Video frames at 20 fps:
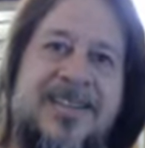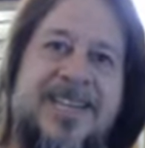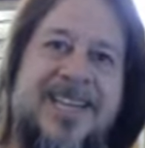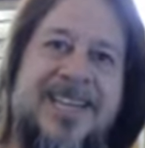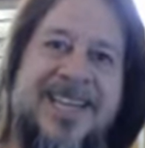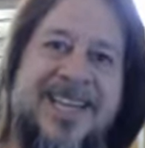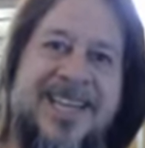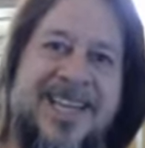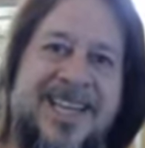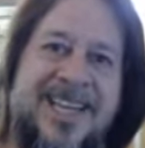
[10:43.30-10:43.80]

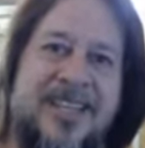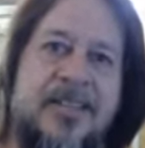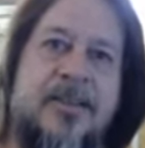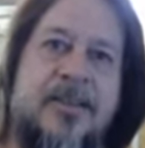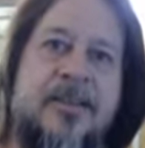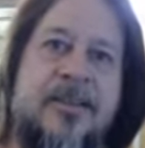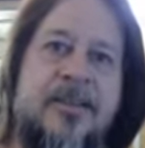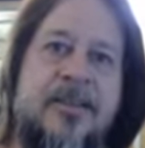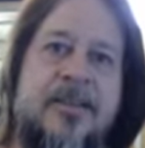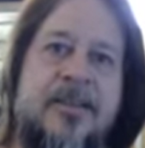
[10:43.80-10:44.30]
in
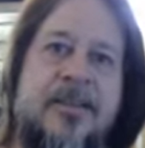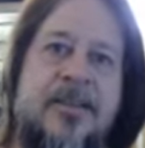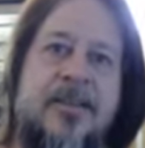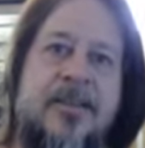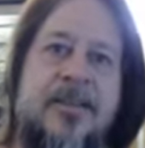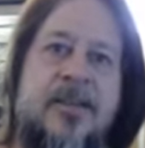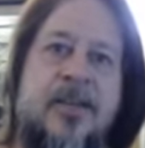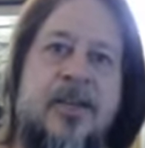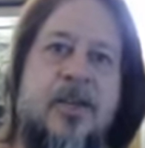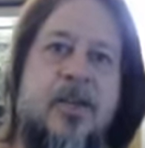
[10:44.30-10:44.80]
Canada
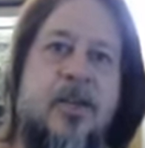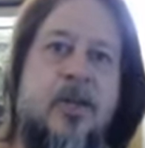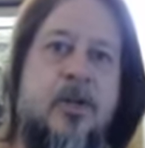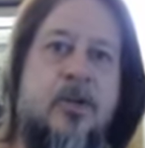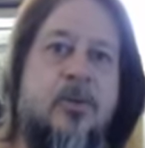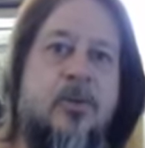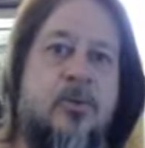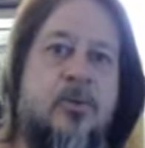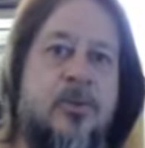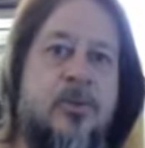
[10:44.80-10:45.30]

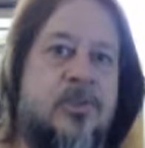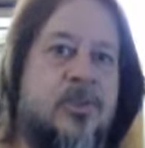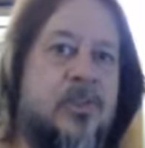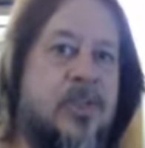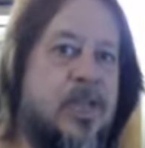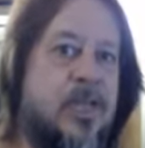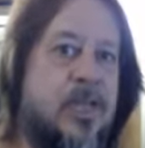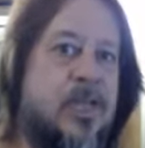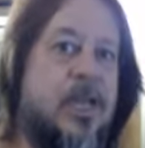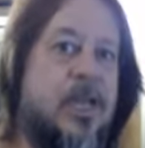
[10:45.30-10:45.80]
who was
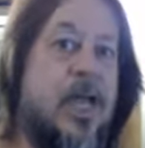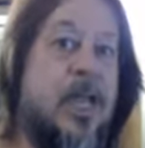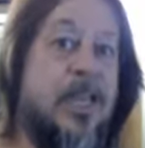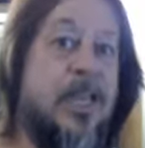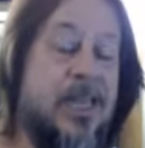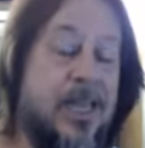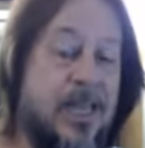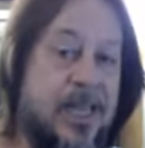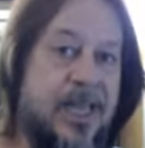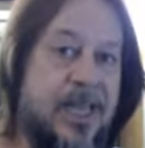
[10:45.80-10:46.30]
saying,
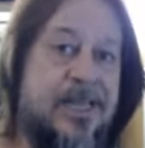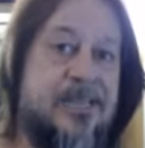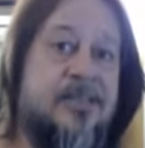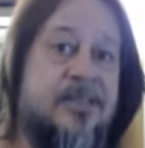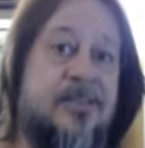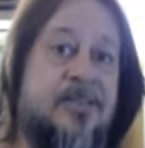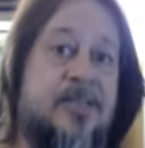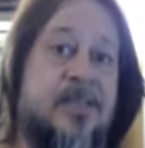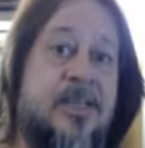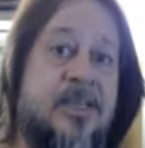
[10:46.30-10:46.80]

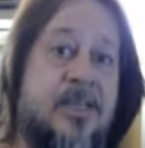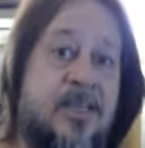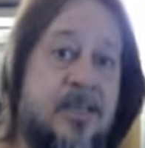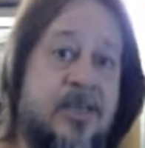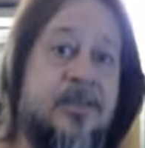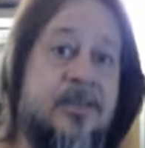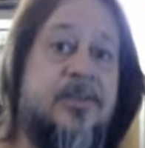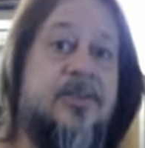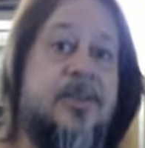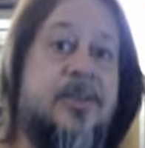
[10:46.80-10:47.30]
let's
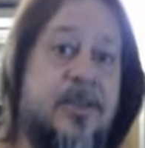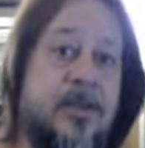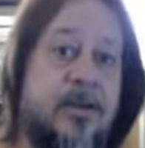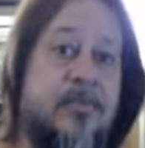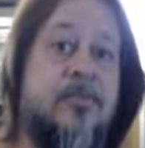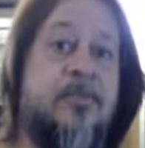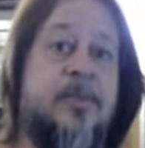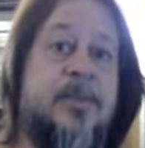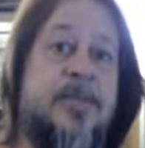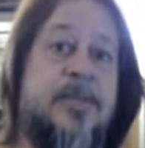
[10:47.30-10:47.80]
kill the
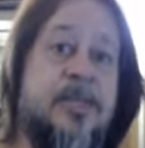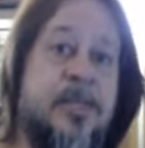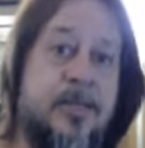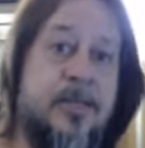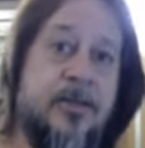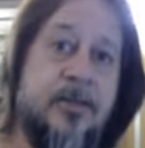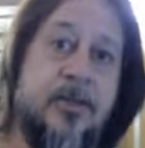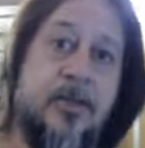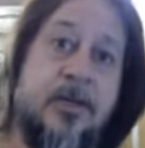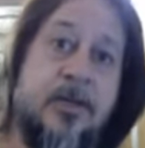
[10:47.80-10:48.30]
government
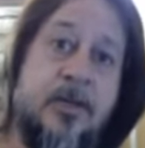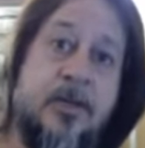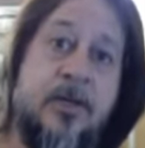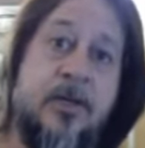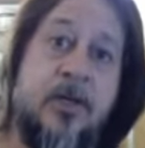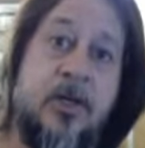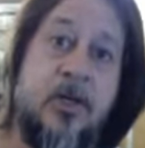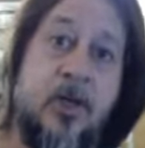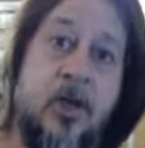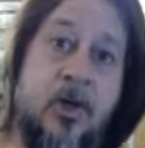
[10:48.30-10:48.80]
in the
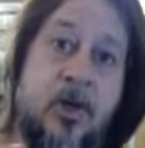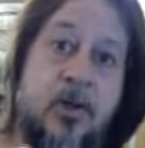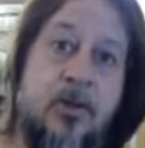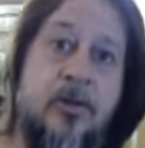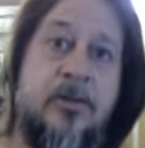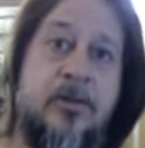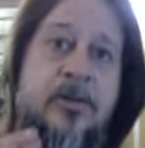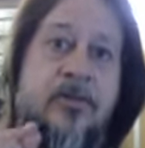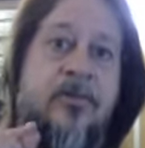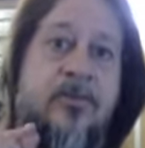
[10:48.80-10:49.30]

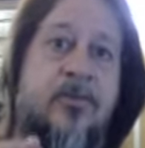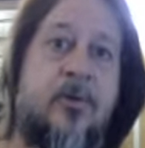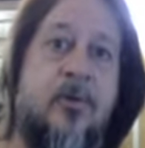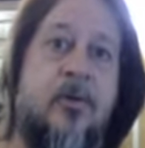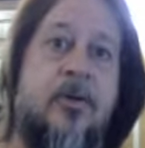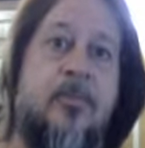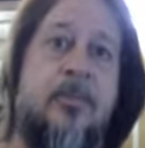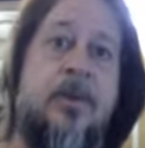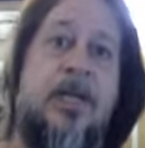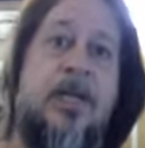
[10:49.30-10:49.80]
current
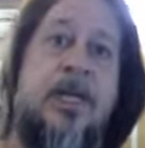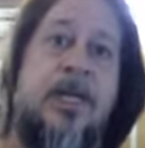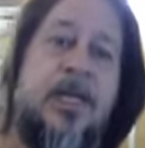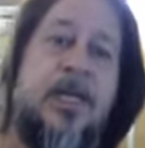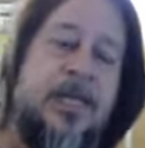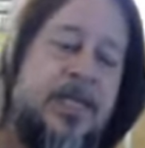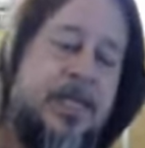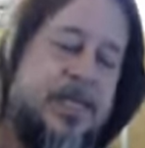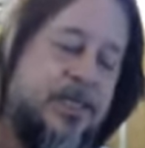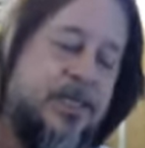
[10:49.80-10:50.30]
form,
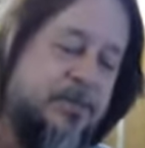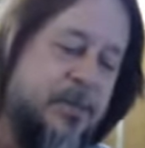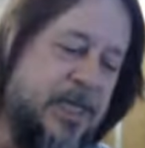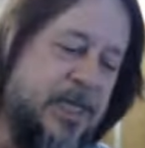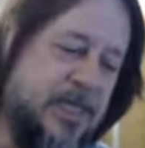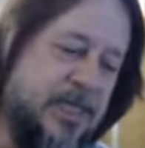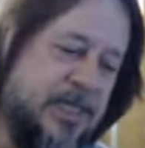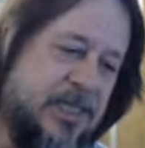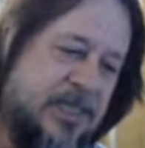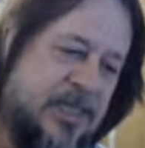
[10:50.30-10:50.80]
let's
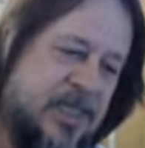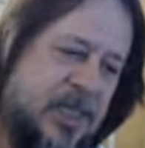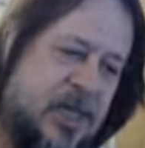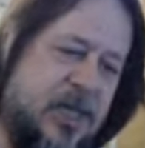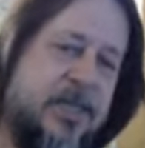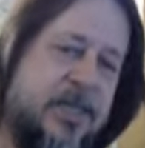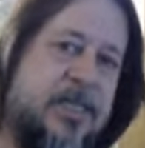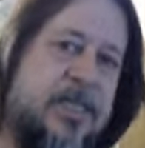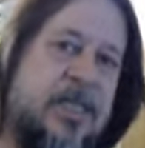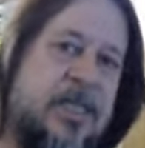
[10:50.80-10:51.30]
make it
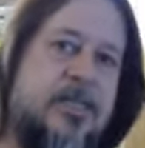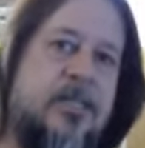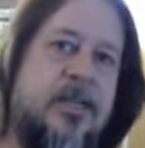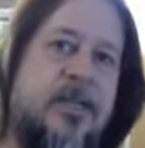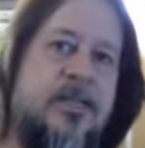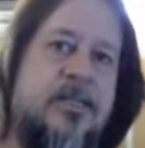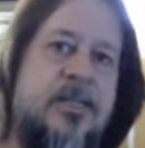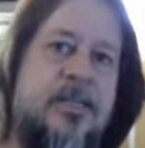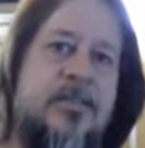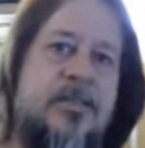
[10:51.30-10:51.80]
tiny,
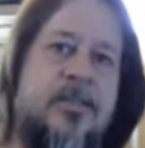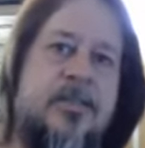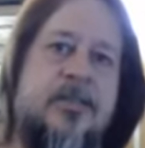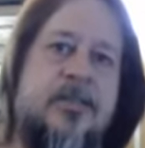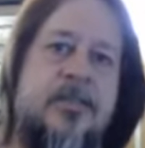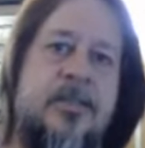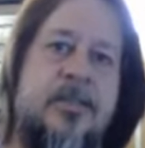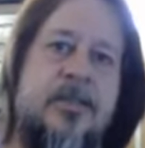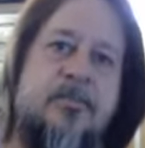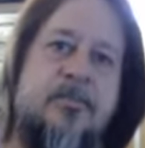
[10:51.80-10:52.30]
tiny,
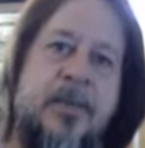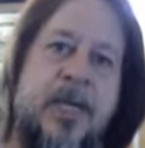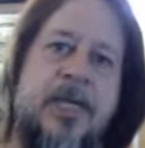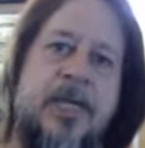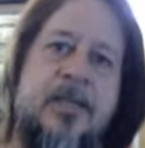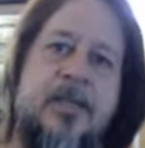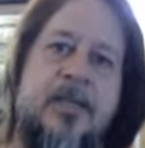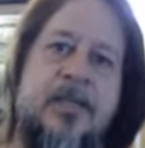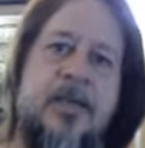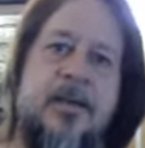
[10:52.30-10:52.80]
tiny and
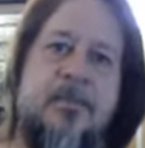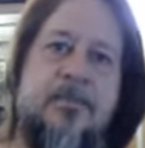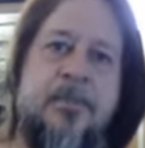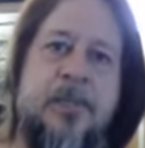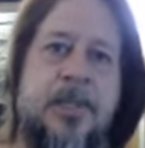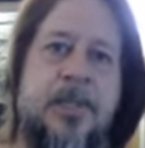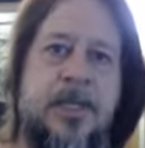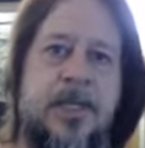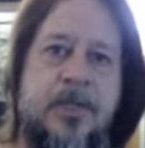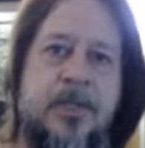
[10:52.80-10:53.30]
make it an
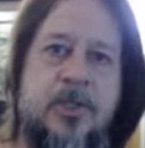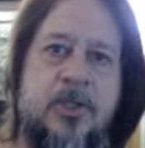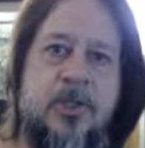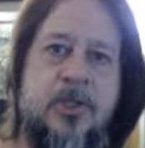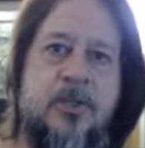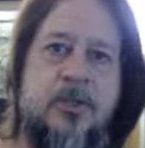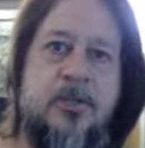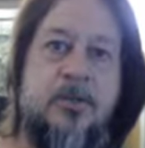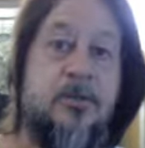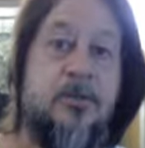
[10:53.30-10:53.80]

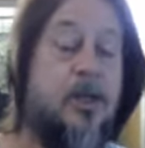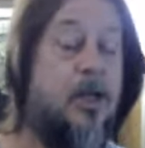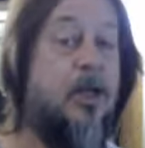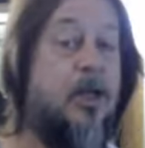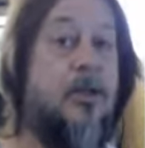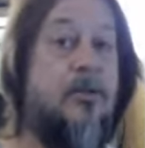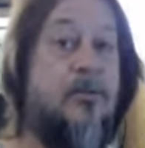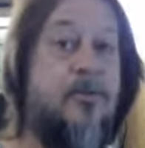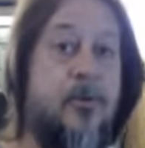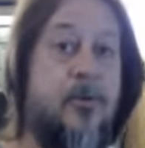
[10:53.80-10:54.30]
application,
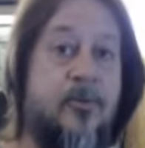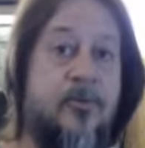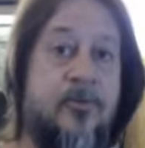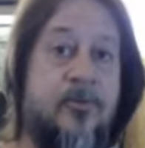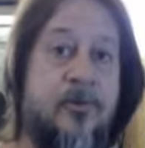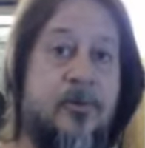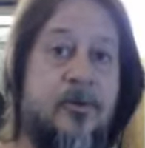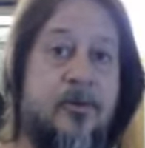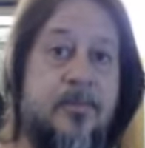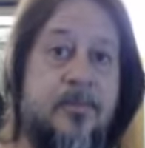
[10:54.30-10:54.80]
I'll vote
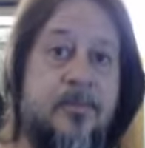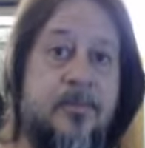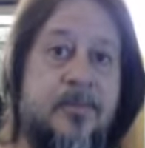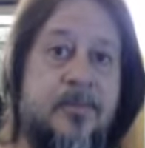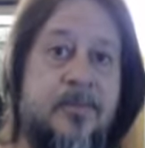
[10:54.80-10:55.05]
for him.